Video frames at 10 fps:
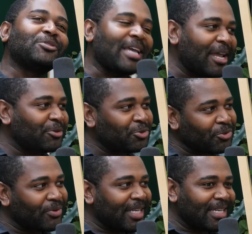
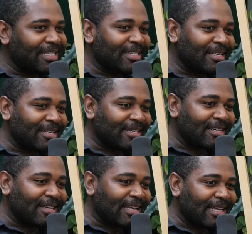Tangerine,
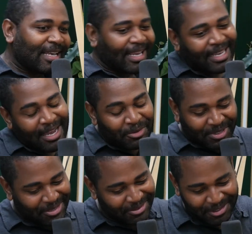and I was
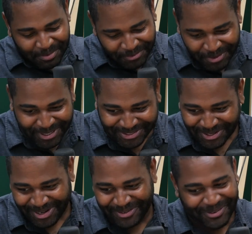telling you this before we
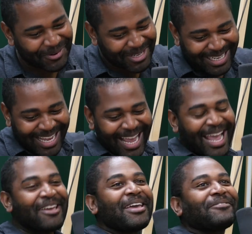started recording.
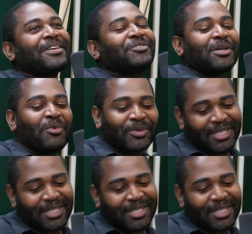If someone